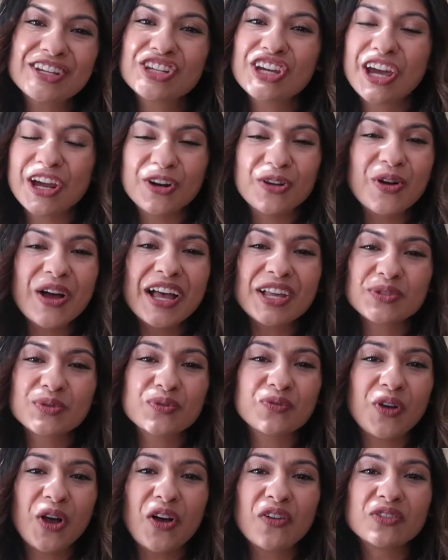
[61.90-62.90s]
channel has
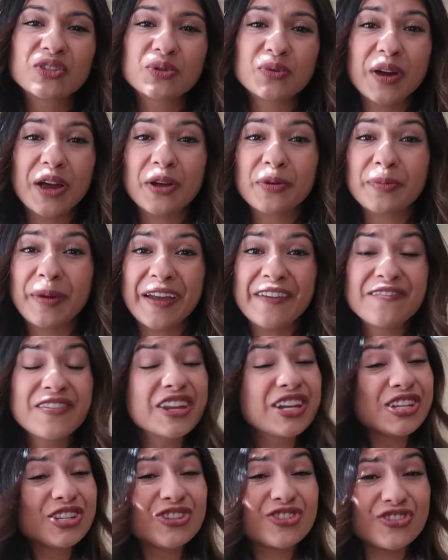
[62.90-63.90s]
revolved around my
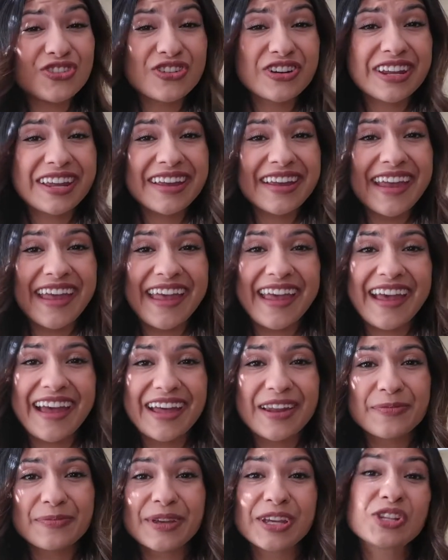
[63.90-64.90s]
fitness journey
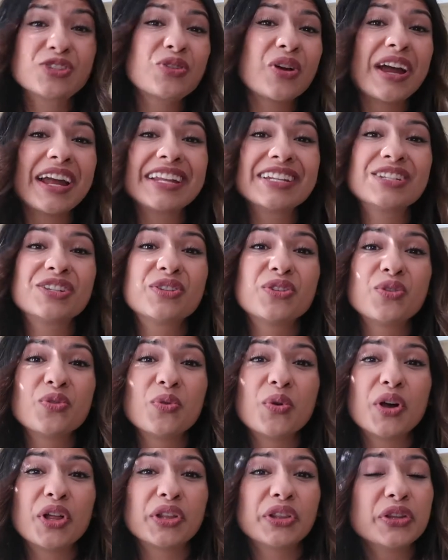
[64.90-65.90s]
and me trying
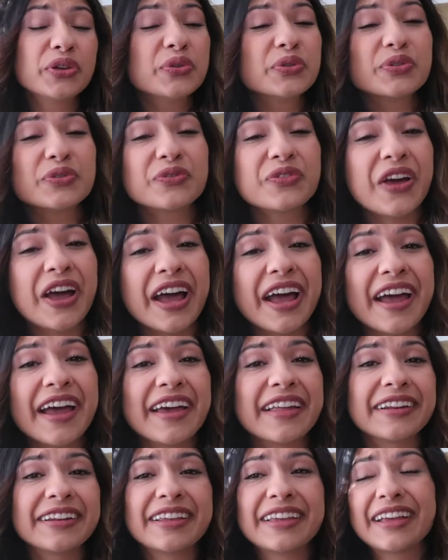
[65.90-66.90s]
to lose fat
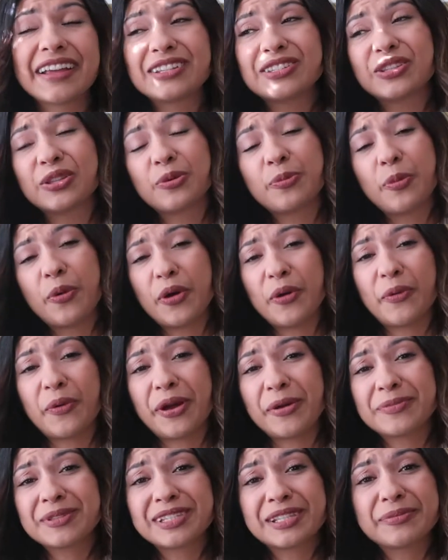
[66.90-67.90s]
and get to the point
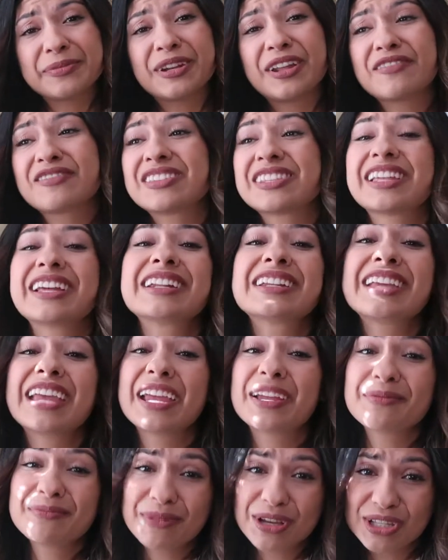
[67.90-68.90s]
where I'm slim enough to then
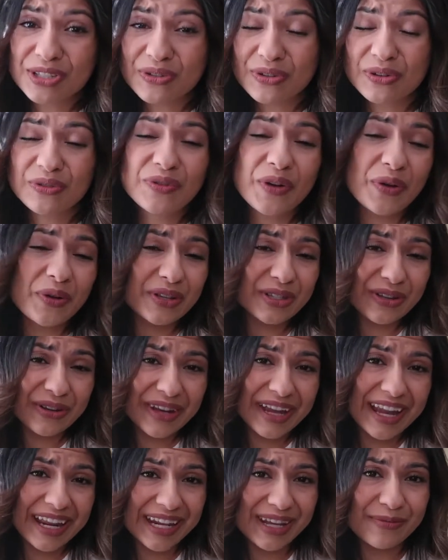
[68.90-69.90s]
gain muscle or focus
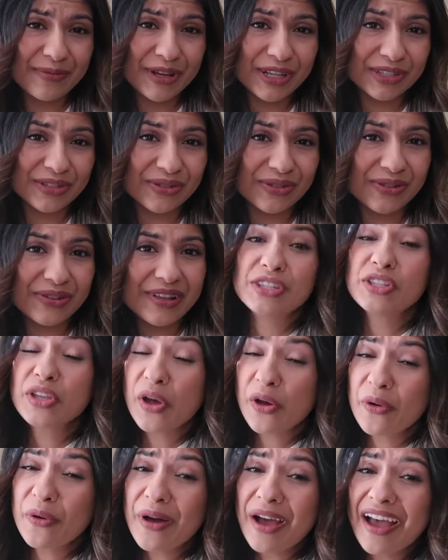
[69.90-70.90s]
on gaining muscle.
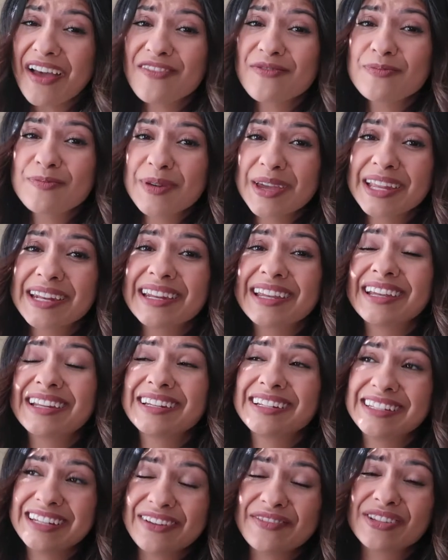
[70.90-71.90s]
So I've been in
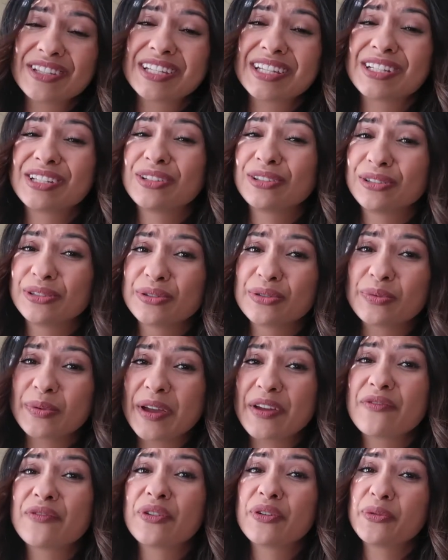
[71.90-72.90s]
a deficit to lose
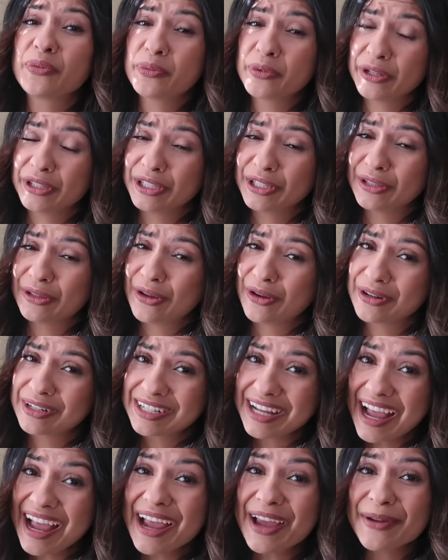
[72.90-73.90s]
weight for a really long
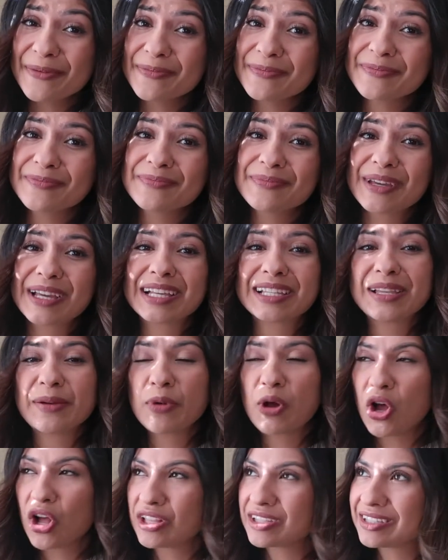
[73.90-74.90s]
time because
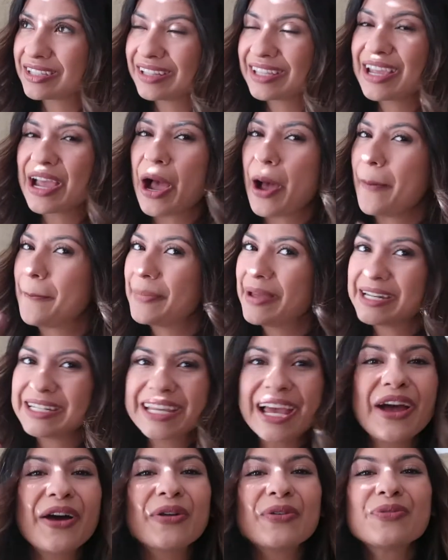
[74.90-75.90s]
I'm constantly up and
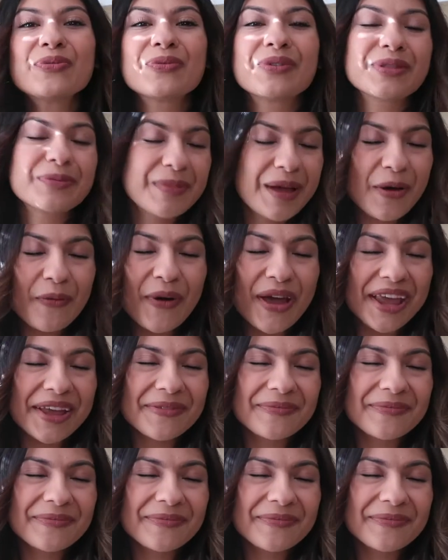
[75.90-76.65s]
down with my weight.